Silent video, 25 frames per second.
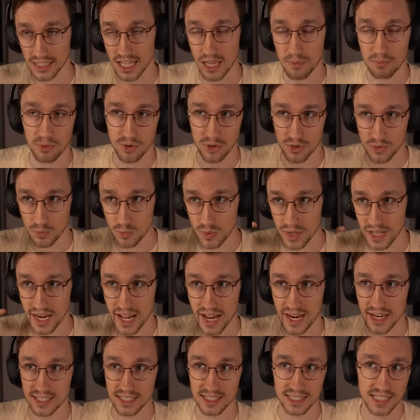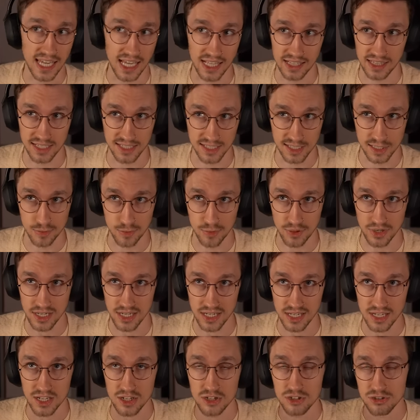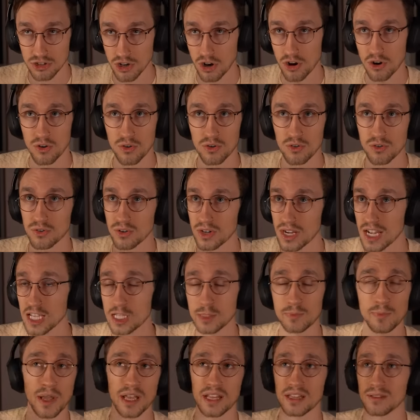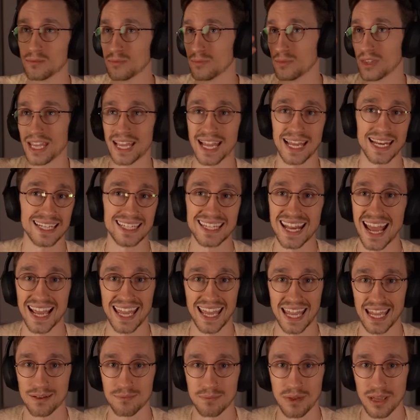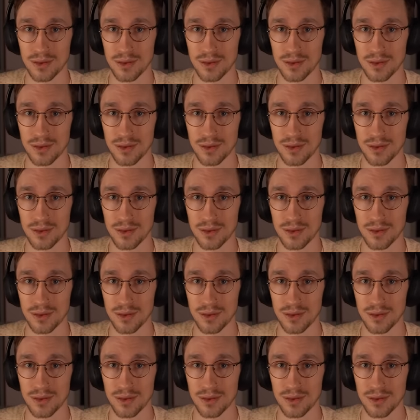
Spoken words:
leopard went on its killing spree. So it's been like a decade,